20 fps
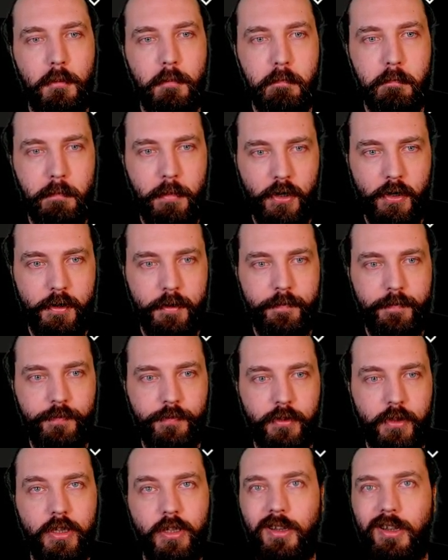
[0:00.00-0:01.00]
But
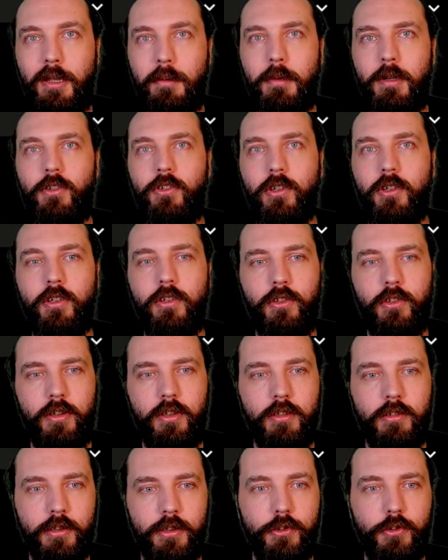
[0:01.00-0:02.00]
you're limited and
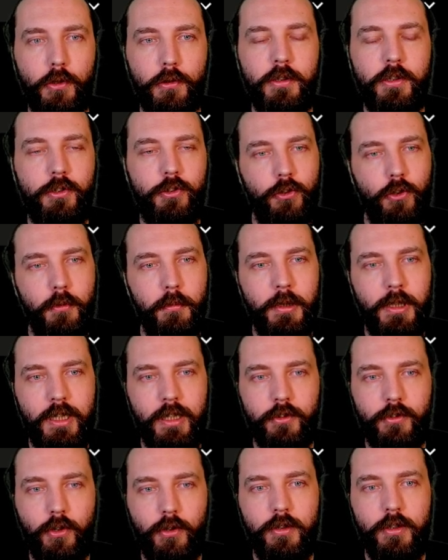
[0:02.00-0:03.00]
there is only so many
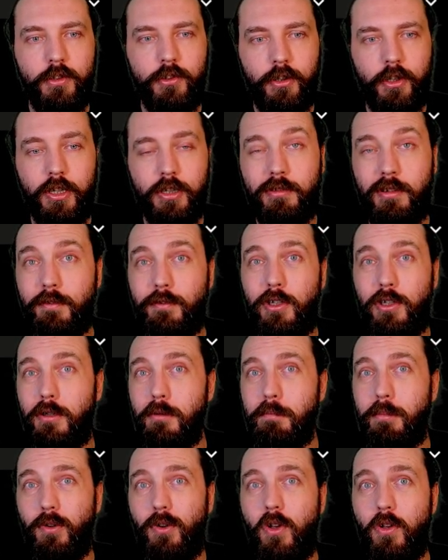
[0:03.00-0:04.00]
Antonios aircraft you
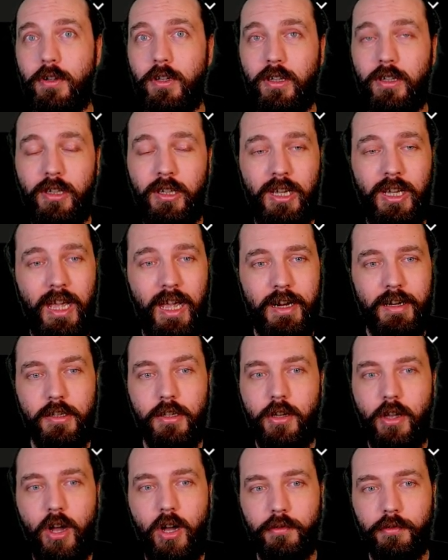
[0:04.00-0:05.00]
can put on it, and
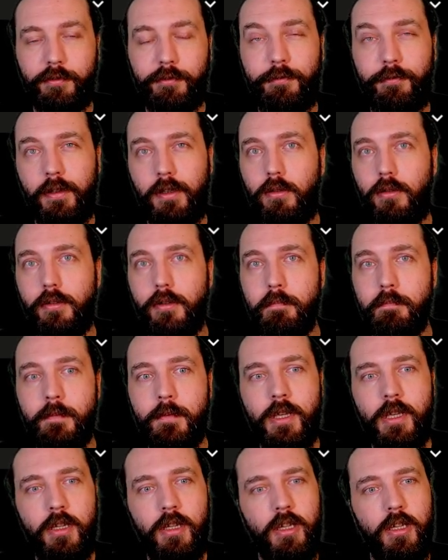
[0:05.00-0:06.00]
you can't fill them
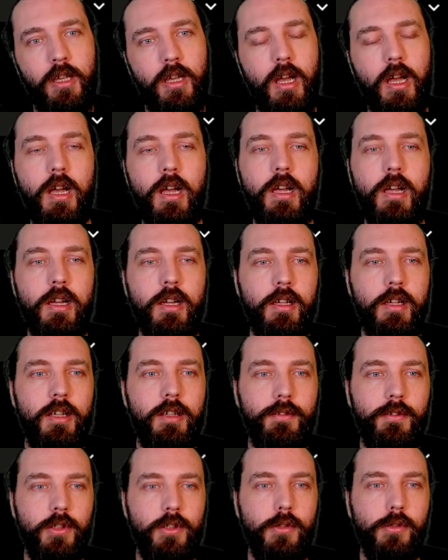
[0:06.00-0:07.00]

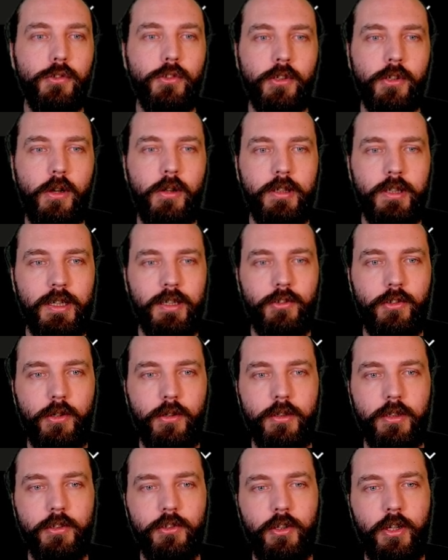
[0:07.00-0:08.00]
if you're using only
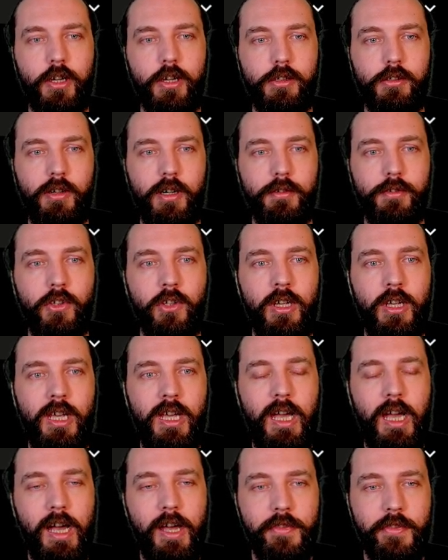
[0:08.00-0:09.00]
Antonios aircraft.
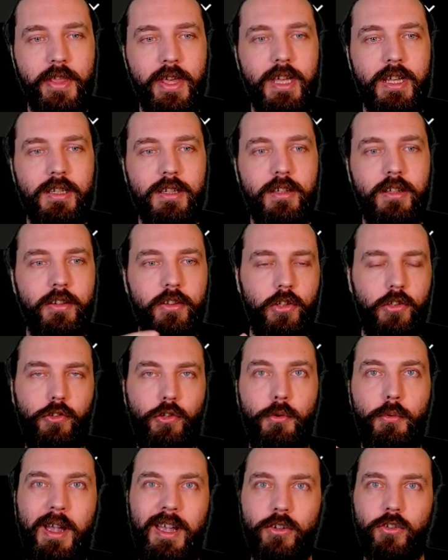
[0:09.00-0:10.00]
And then the
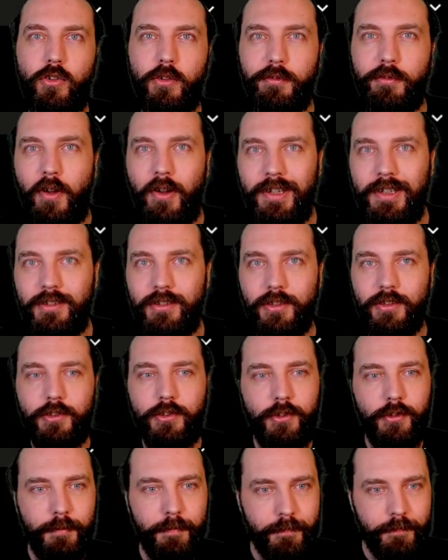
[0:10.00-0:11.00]
two extra fighters